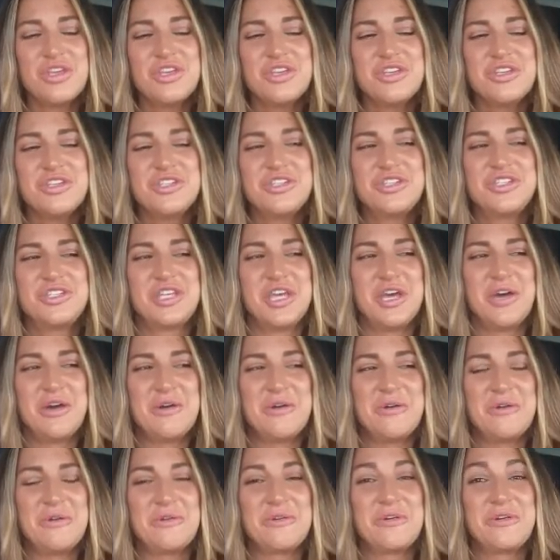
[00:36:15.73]

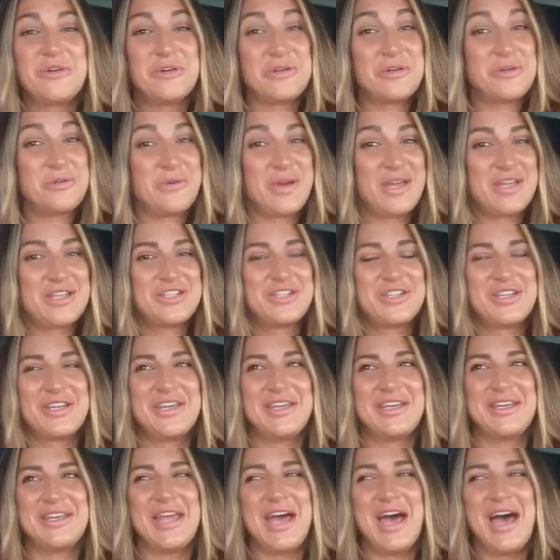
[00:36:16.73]
So good
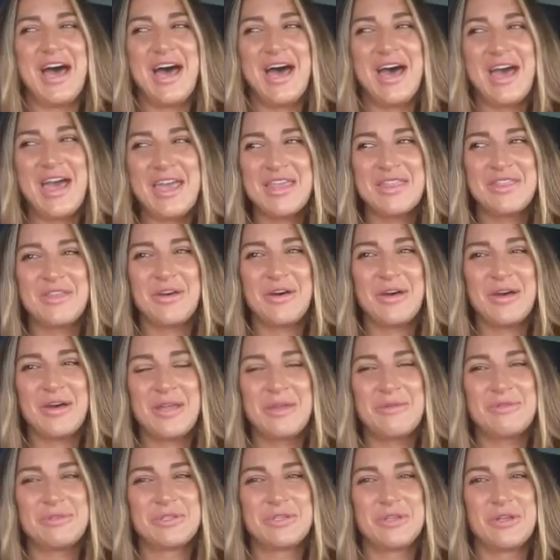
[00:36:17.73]
question. I thought
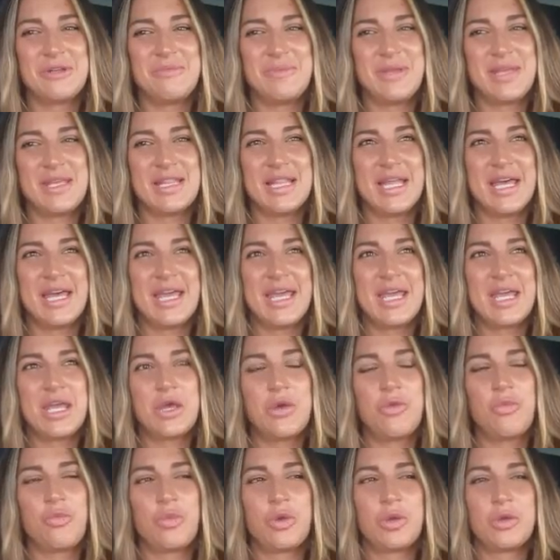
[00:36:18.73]
it was going to be
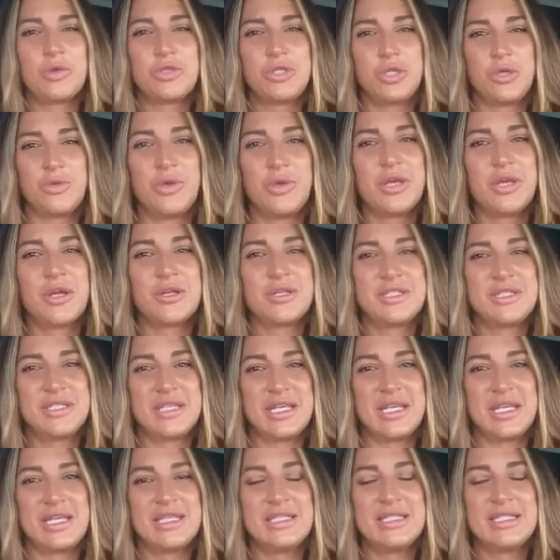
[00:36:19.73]
like, we're doing our
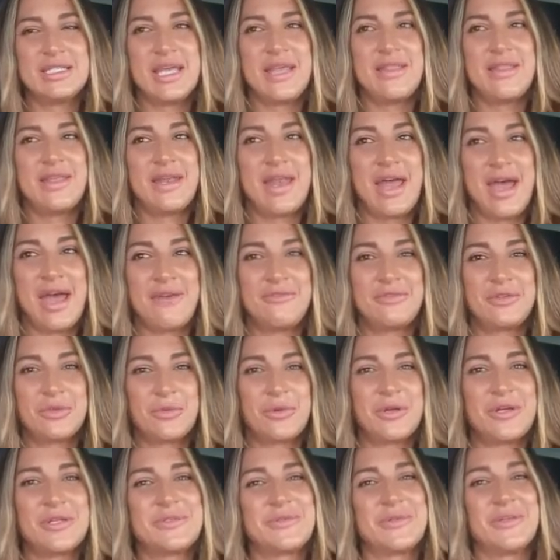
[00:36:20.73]
scenes and then
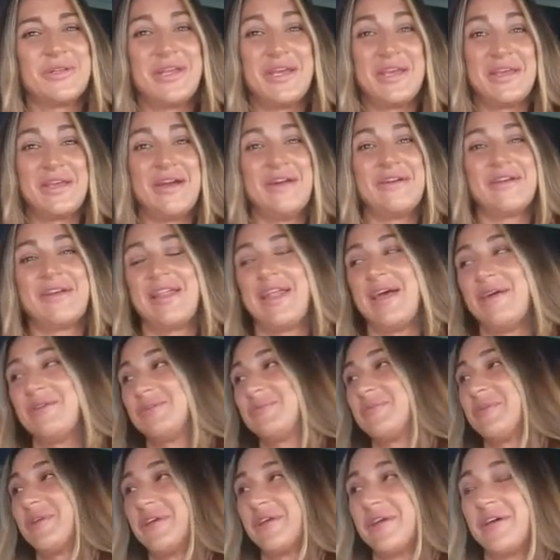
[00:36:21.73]
afterwards we're like, okay, that
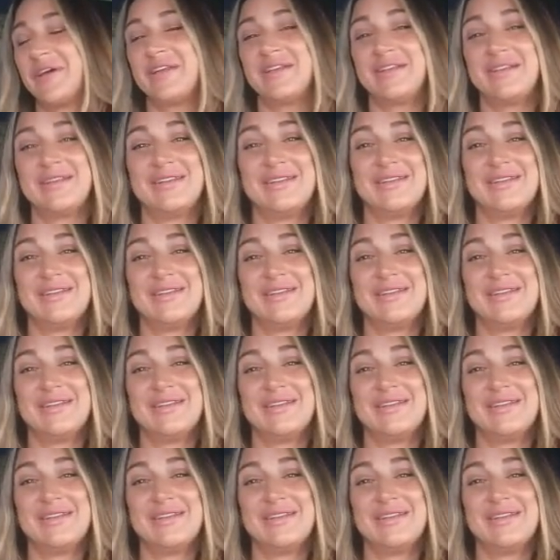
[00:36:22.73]
was pretty good.